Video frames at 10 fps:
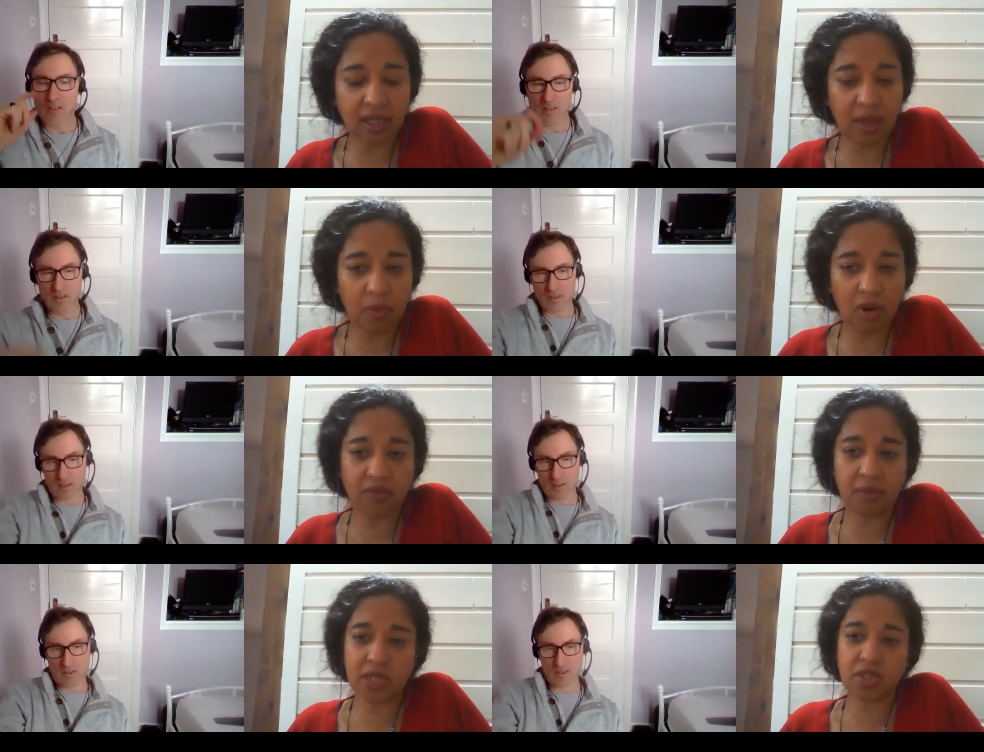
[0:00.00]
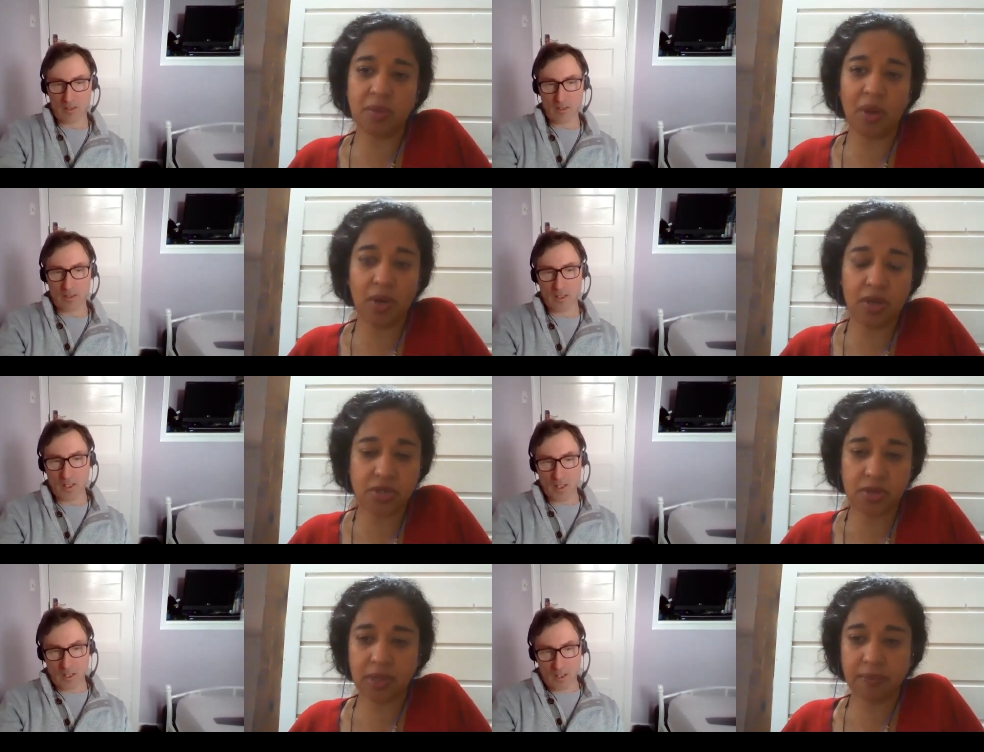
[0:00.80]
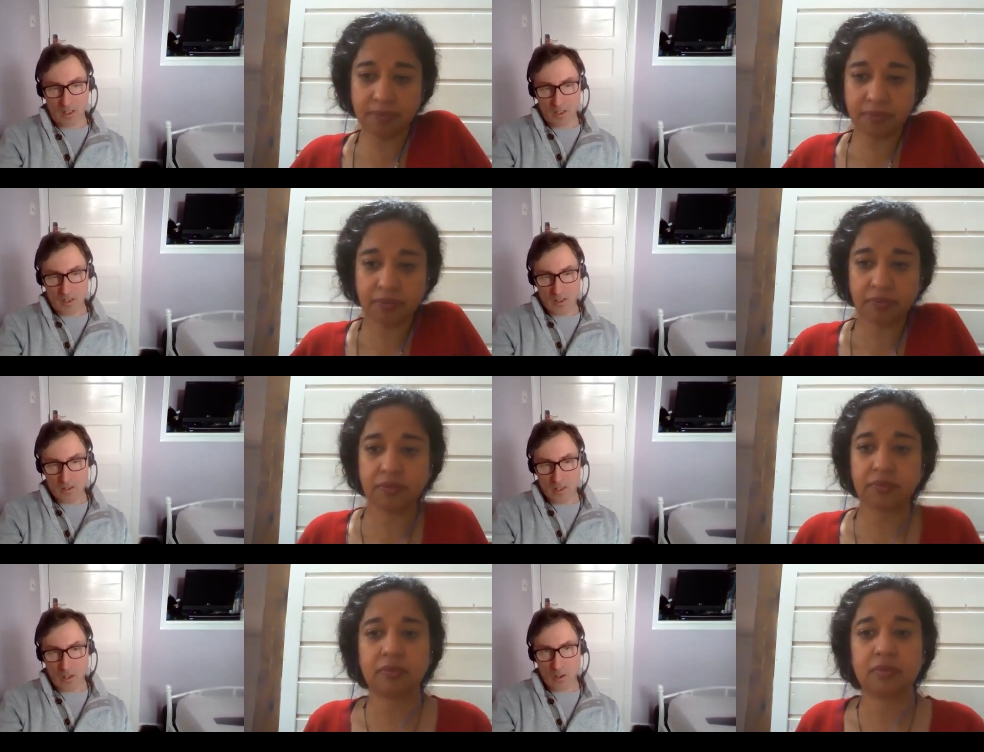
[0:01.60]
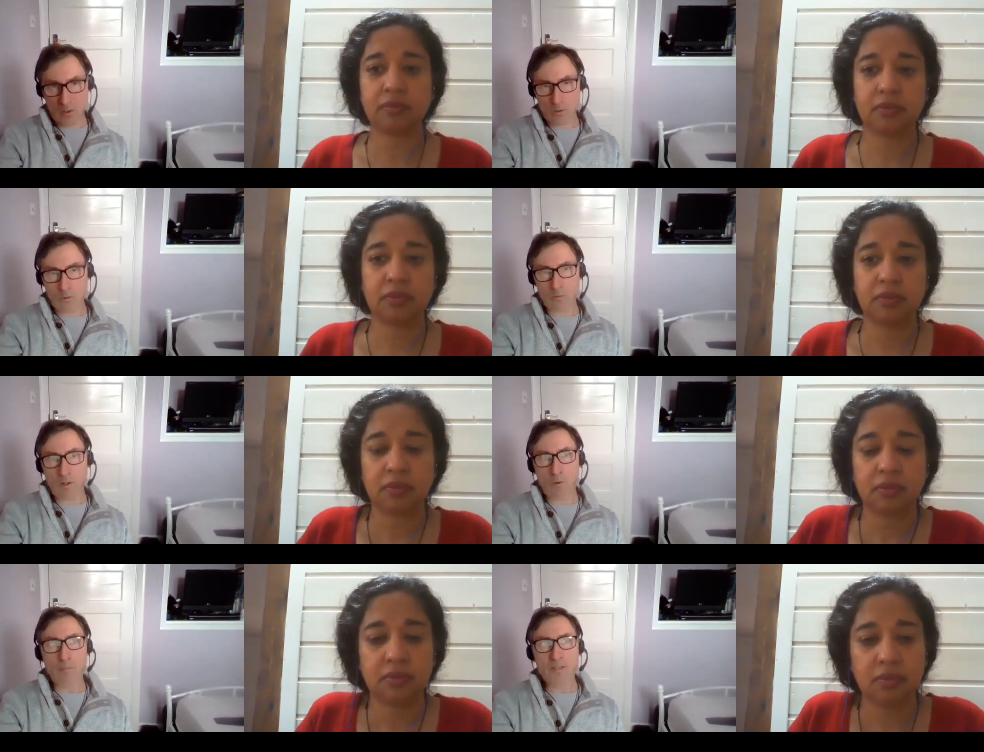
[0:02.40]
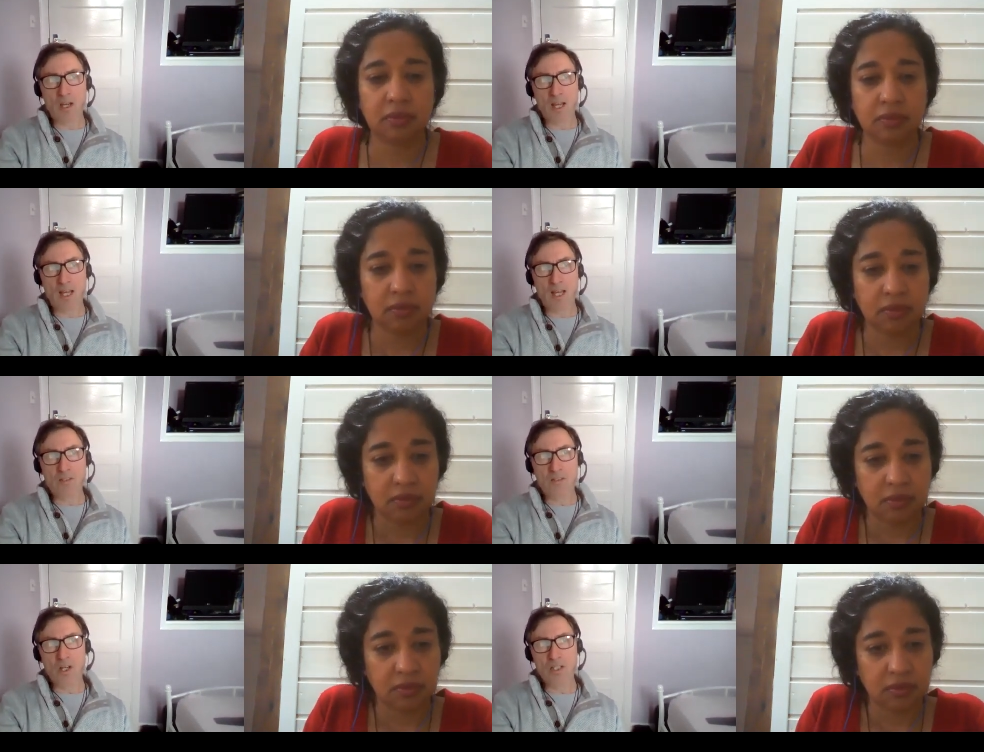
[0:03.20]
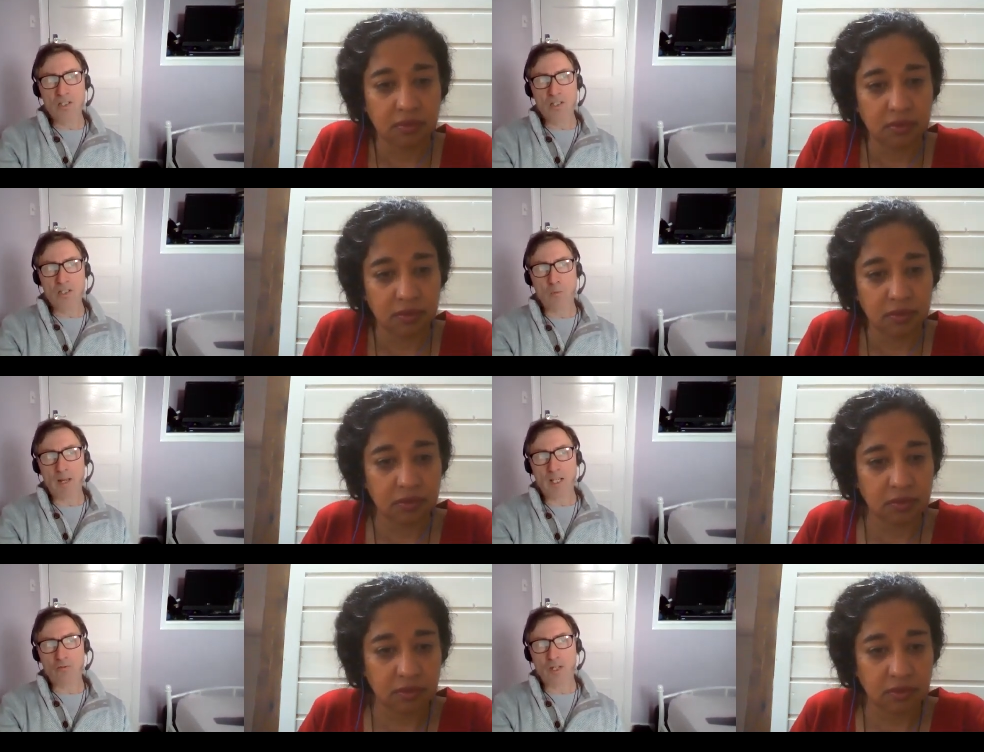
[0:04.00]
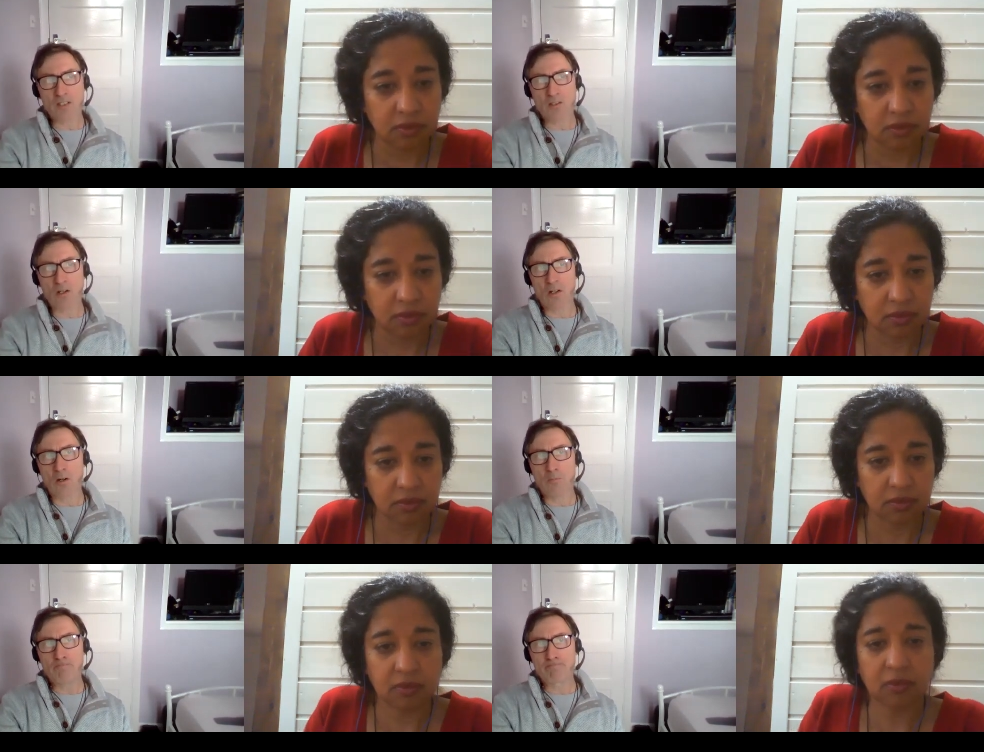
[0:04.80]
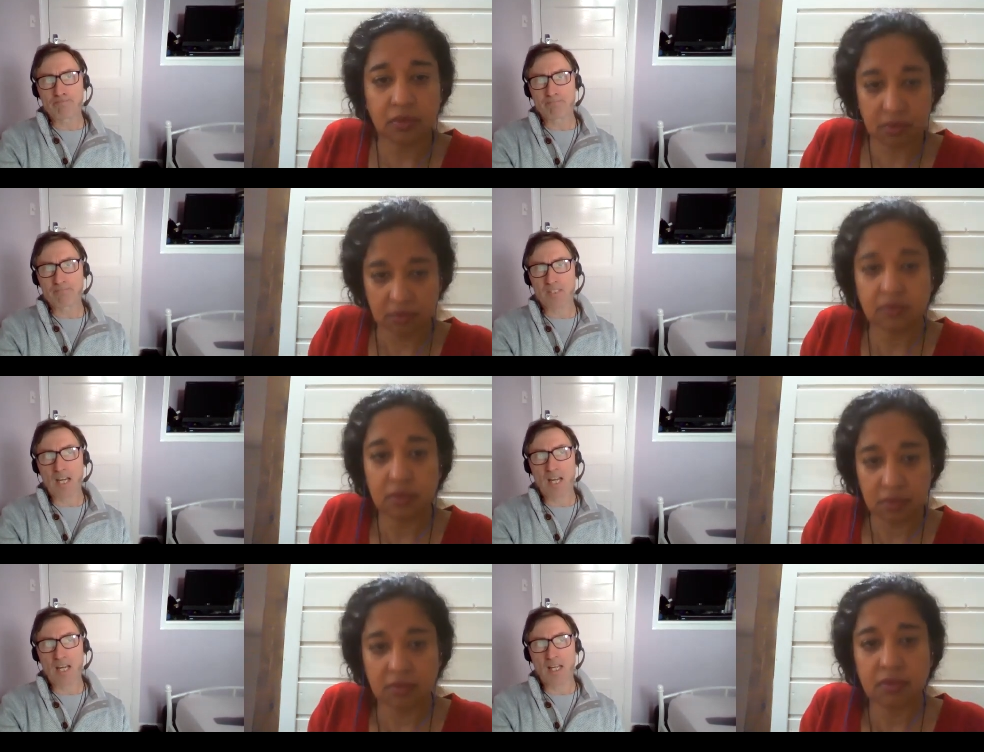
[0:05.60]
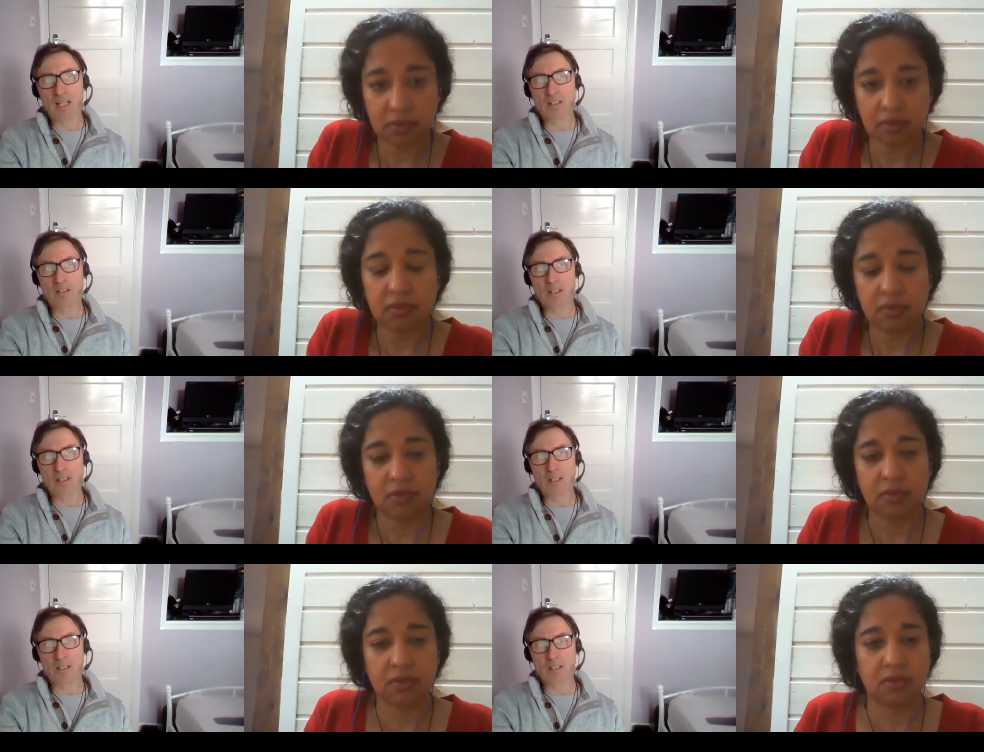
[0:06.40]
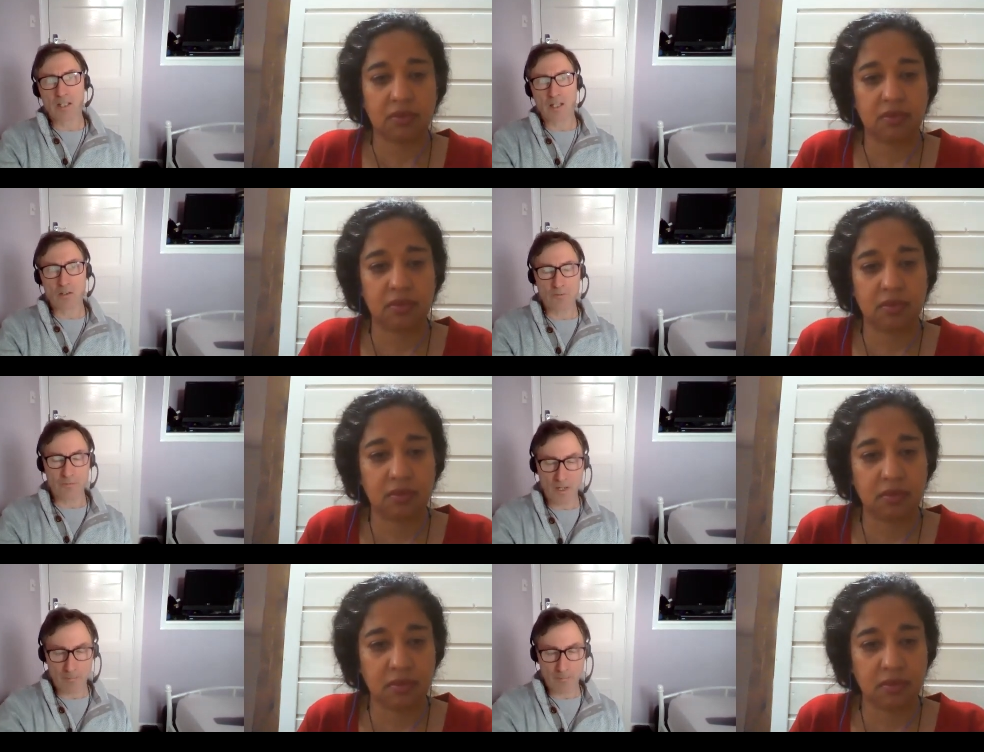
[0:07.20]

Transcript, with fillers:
Speaker 1: get more information about what you're doing.
Speaker 2: So my website is the soul matrix dot com. And uh, yeah, you'll find